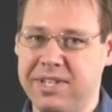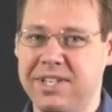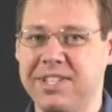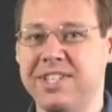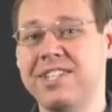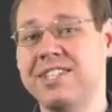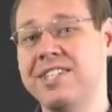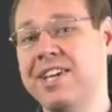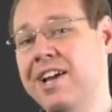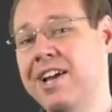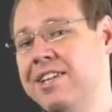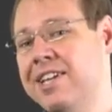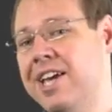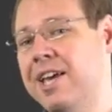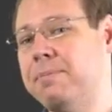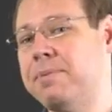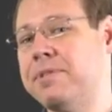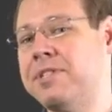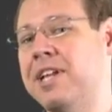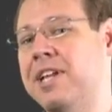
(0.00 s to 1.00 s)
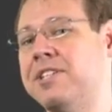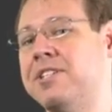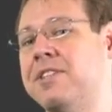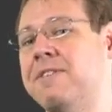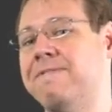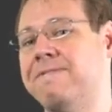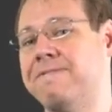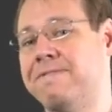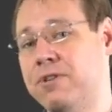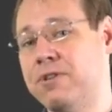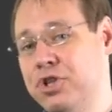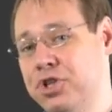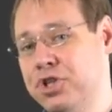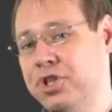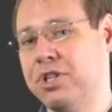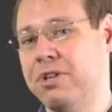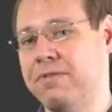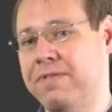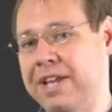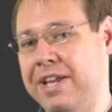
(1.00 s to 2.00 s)
The doctype sets the
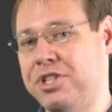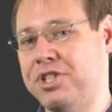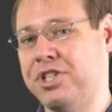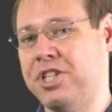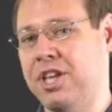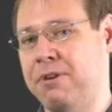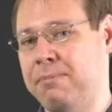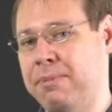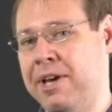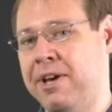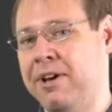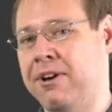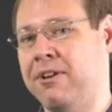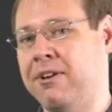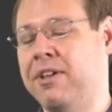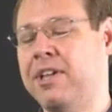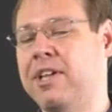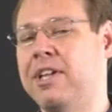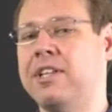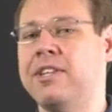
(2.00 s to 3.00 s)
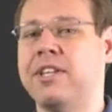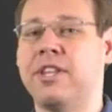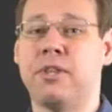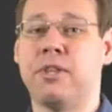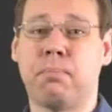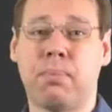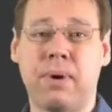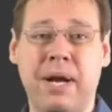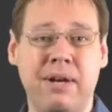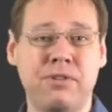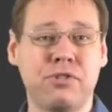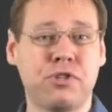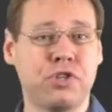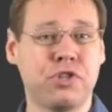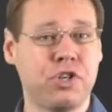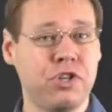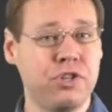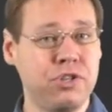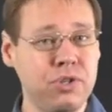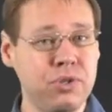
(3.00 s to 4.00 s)
version of HTML that the browser
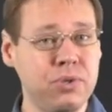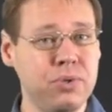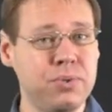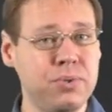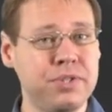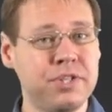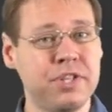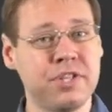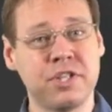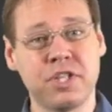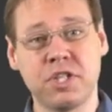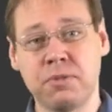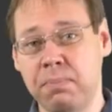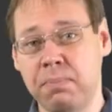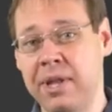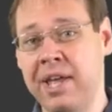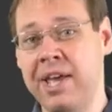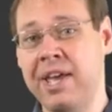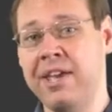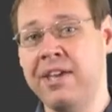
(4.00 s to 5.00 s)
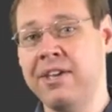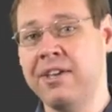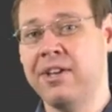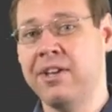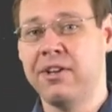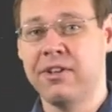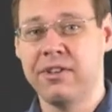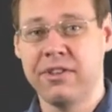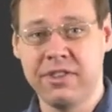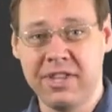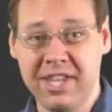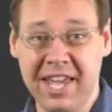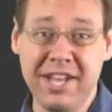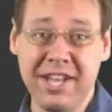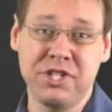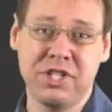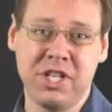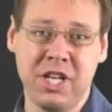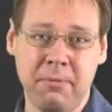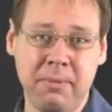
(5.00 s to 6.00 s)
should use to display the
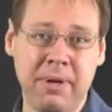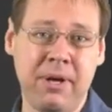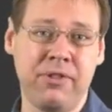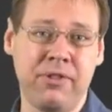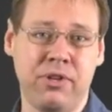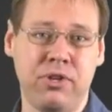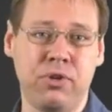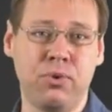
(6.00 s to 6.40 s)
HTML that you